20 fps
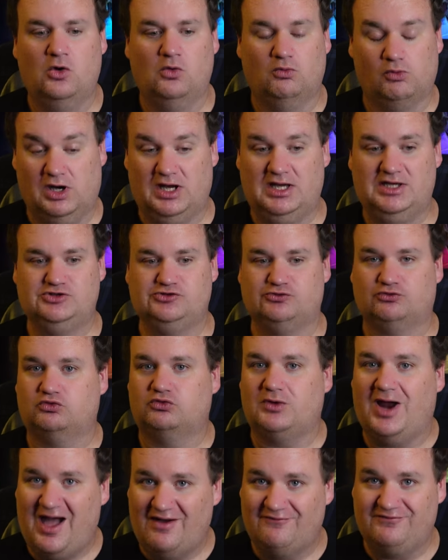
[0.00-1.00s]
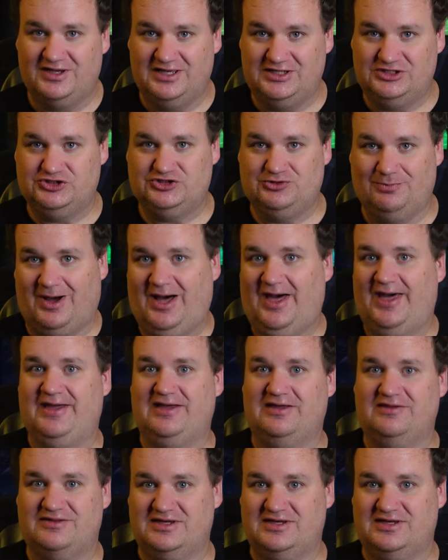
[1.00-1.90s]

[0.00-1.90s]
was ravaged by